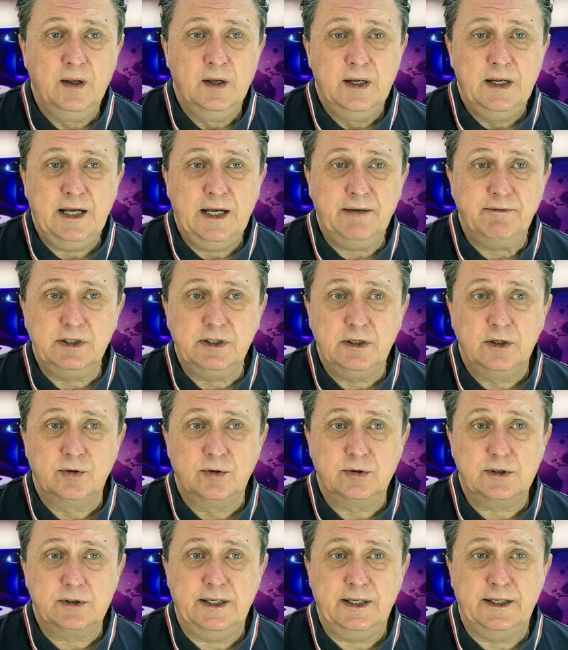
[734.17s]
Having a
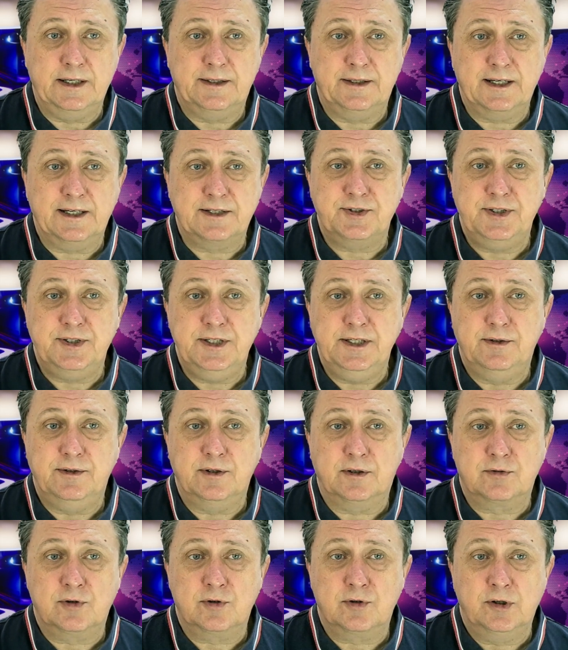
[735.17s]
look at
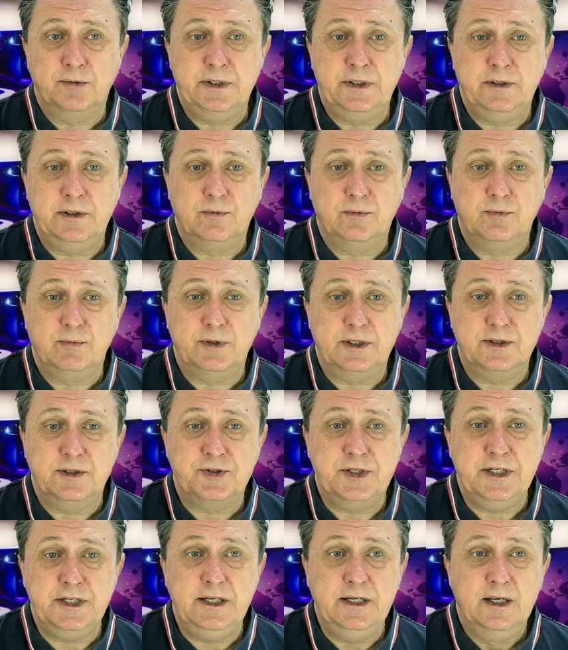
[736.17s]
XT.com here, we can
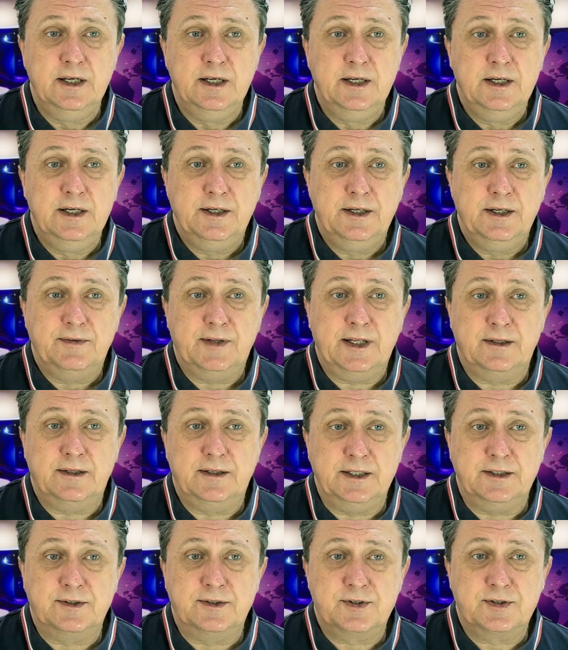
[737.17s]
see that
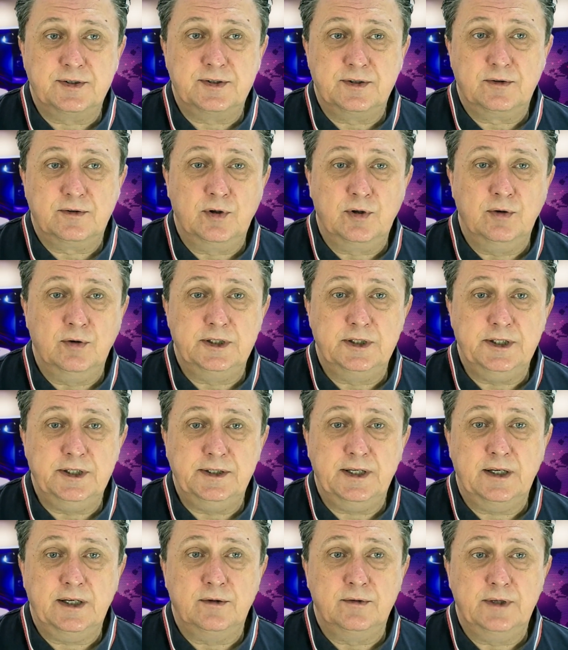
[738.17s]
it's currently
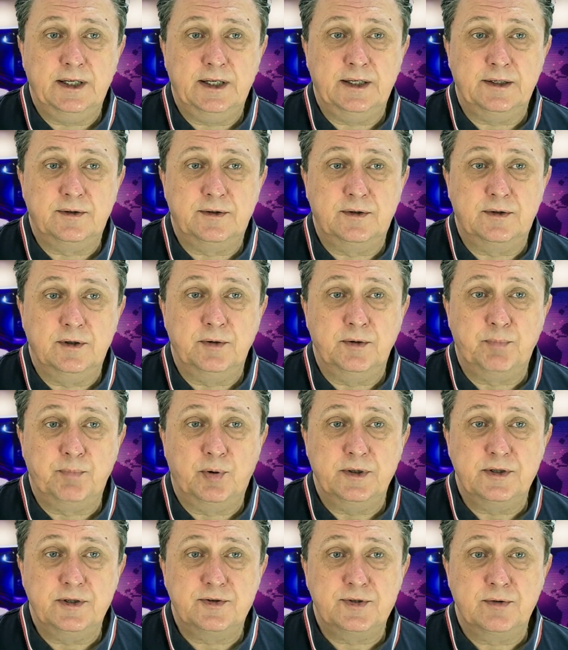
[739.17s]
down at
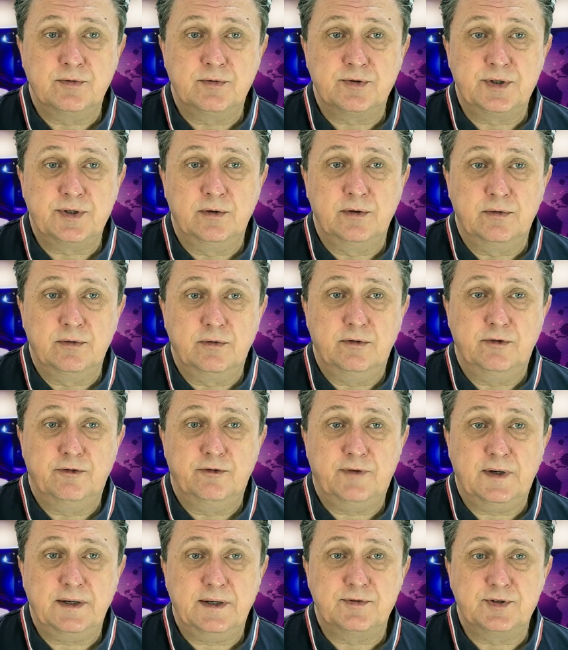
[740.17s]

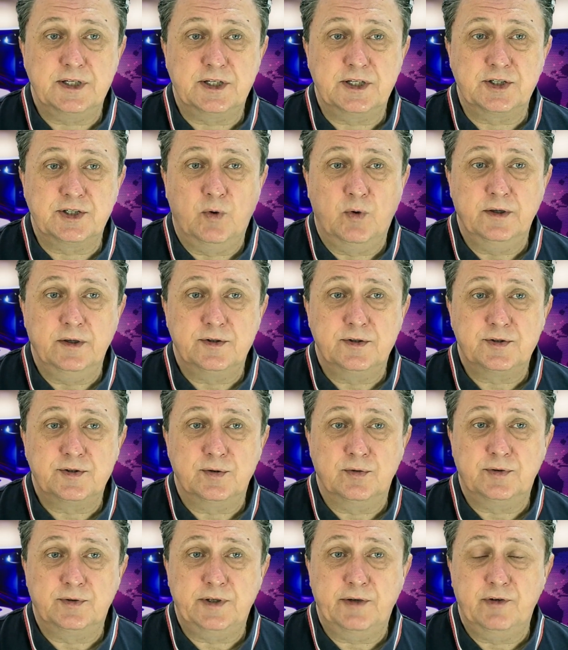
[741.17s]
0.00561,
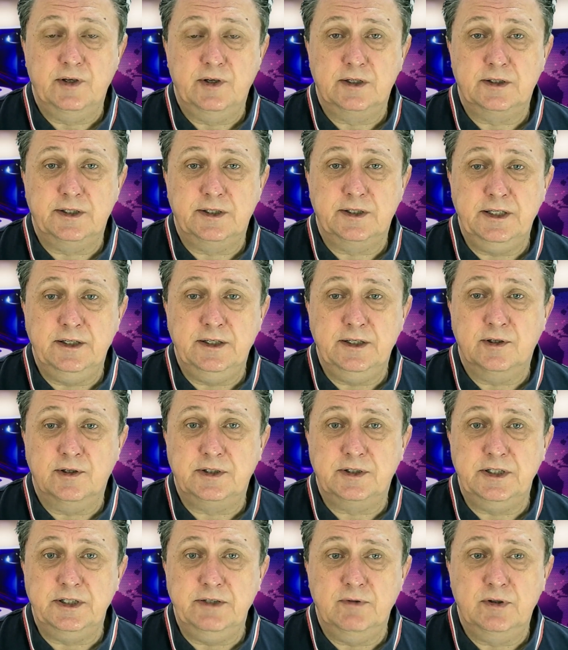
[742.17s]
so definitely
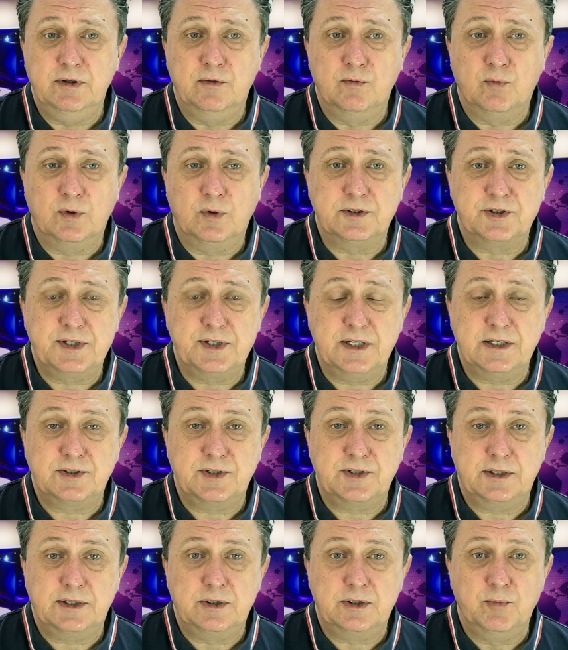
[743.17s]
not even 1
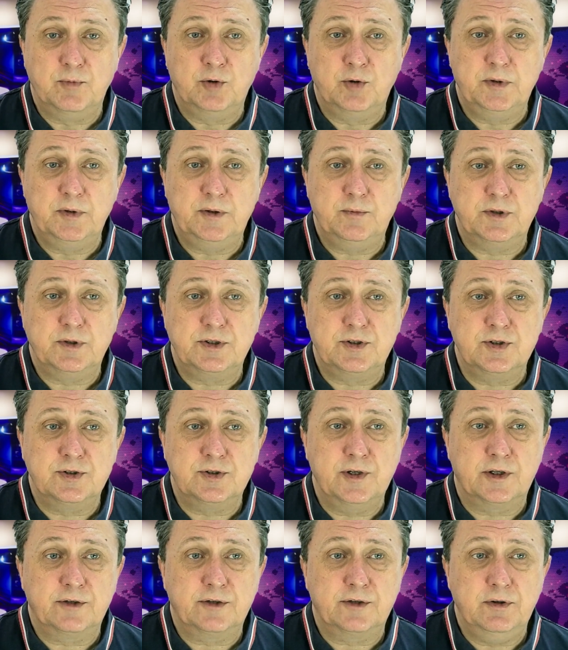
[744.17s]
cent at the moment, which is
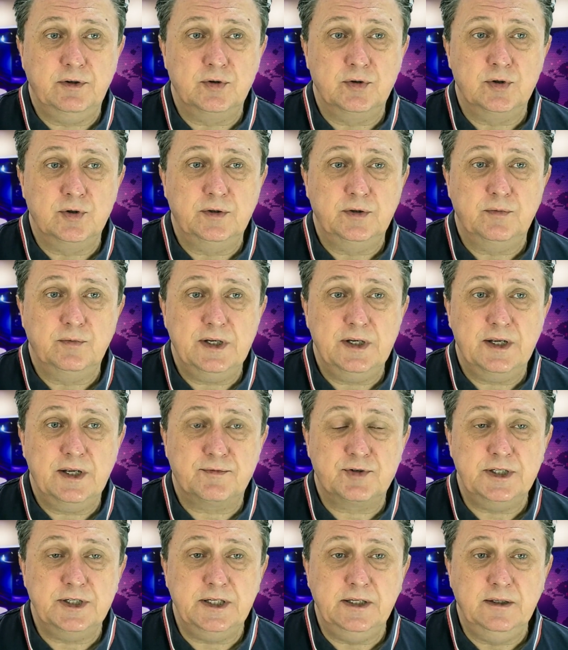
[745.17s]
not very good. We have
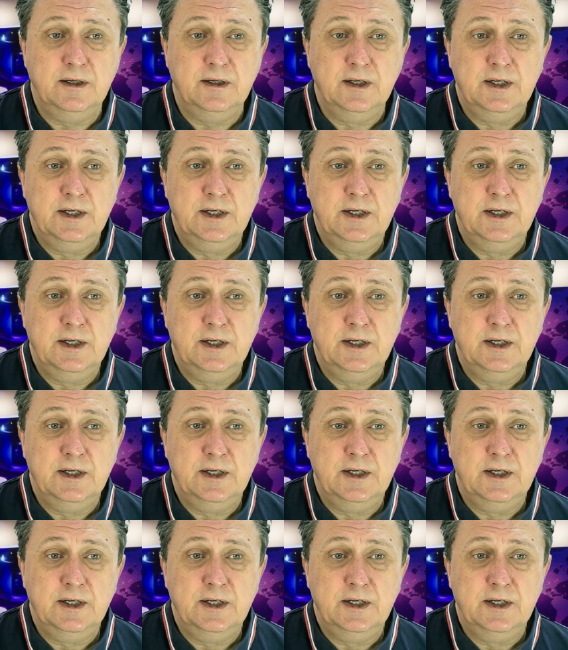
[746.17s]
seen